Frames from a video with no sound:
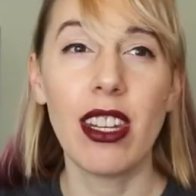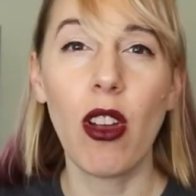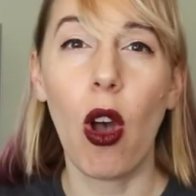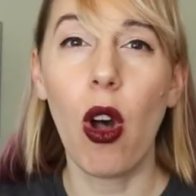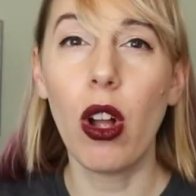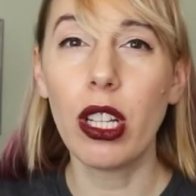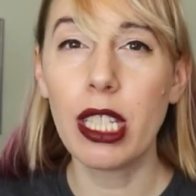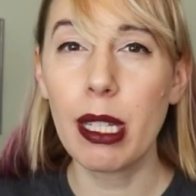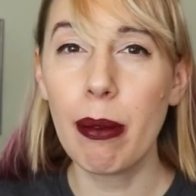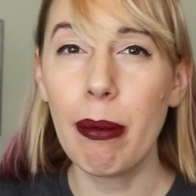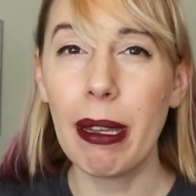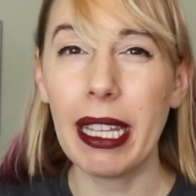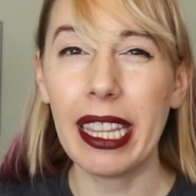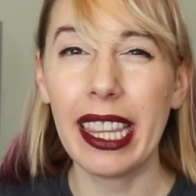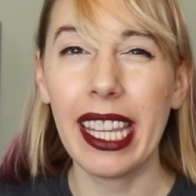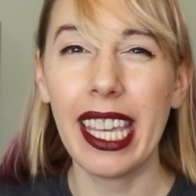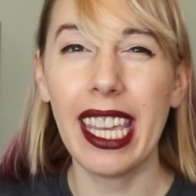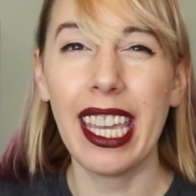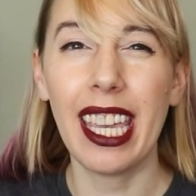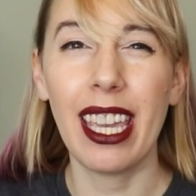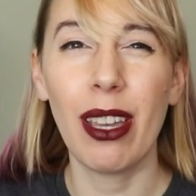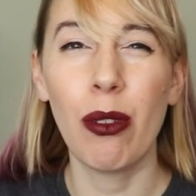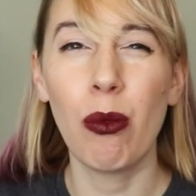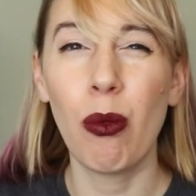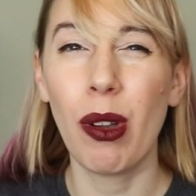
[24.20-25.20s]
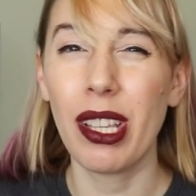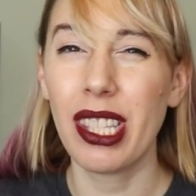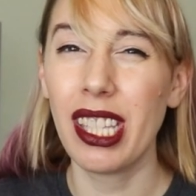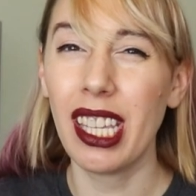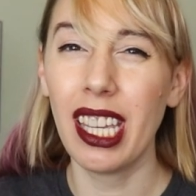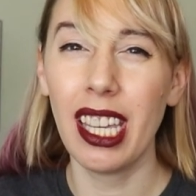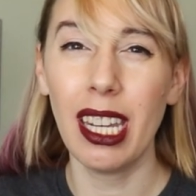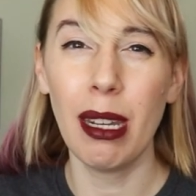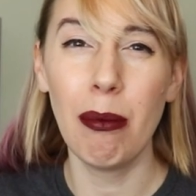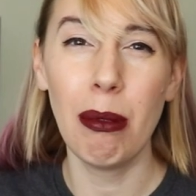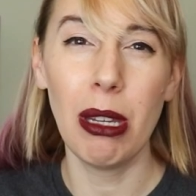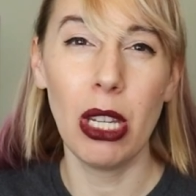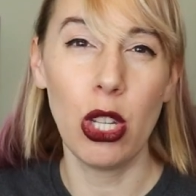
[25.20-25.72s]
And ultimately, it
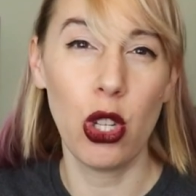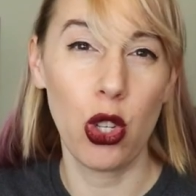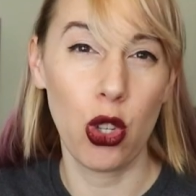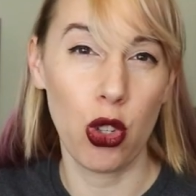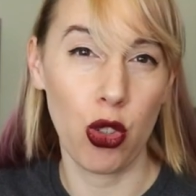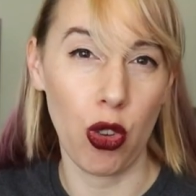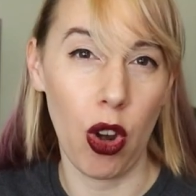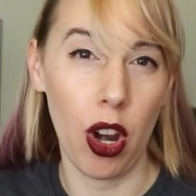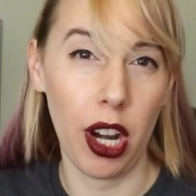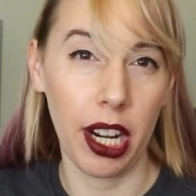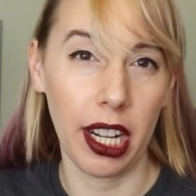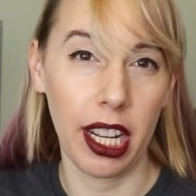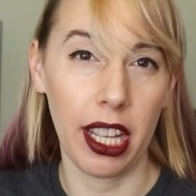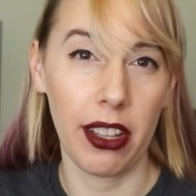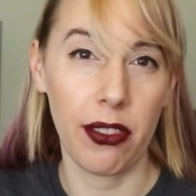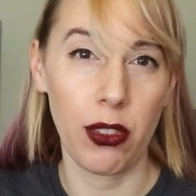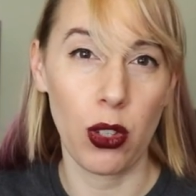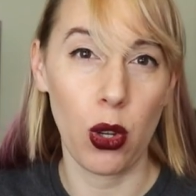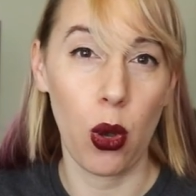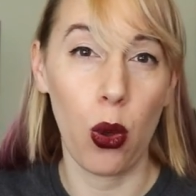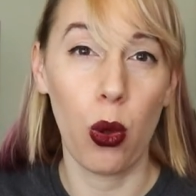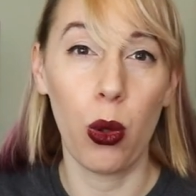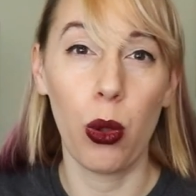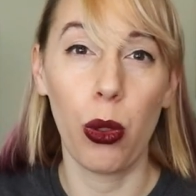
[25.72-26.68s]
wasn't going to be strong enough to